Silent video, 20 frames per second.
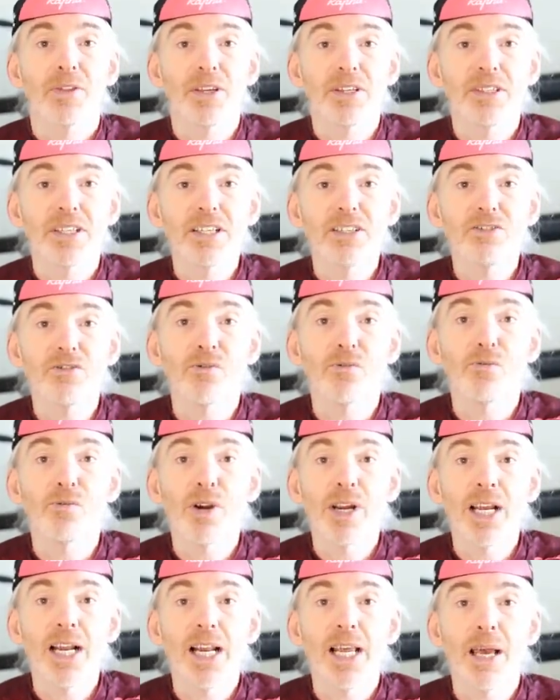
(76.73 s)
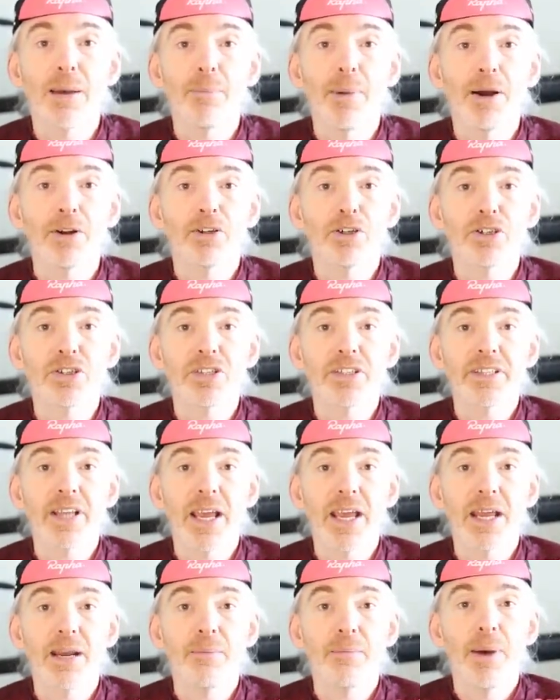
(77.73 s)
This isn't really about your
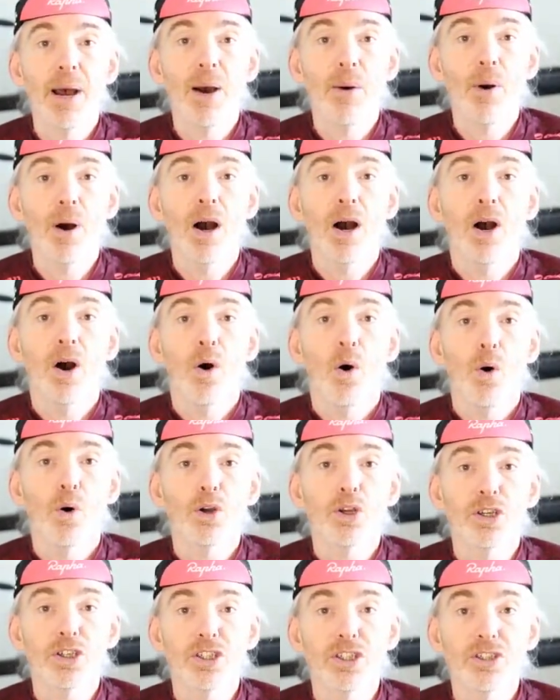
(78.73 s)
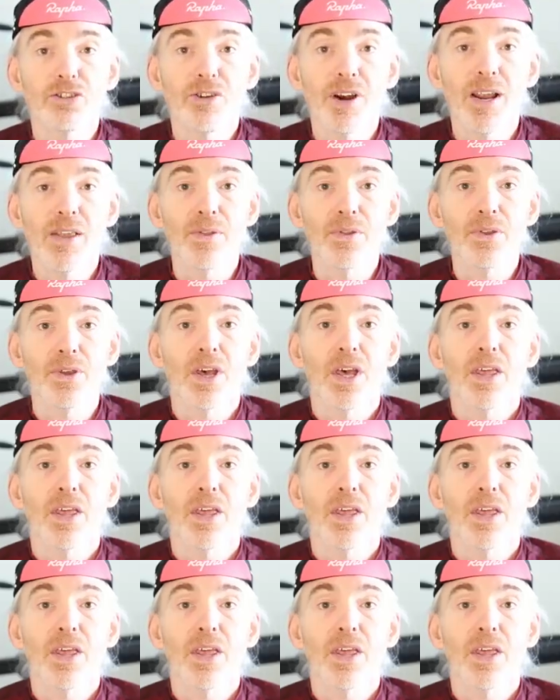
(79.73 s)
staying power or your strength.